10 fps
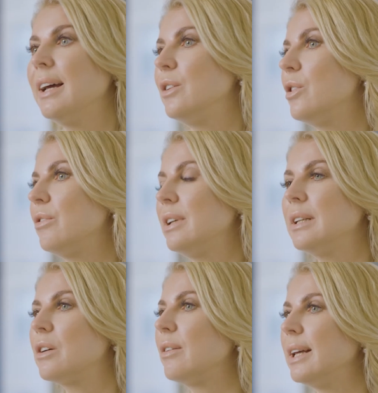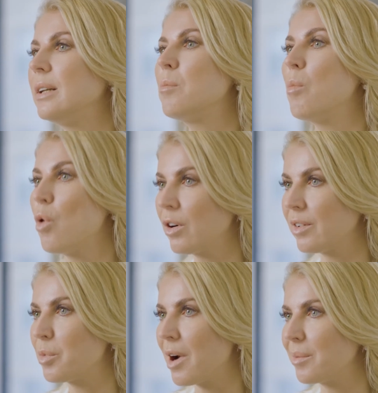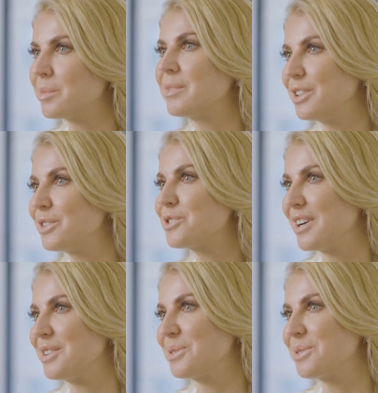and you're really creating more of a problem than you're trying to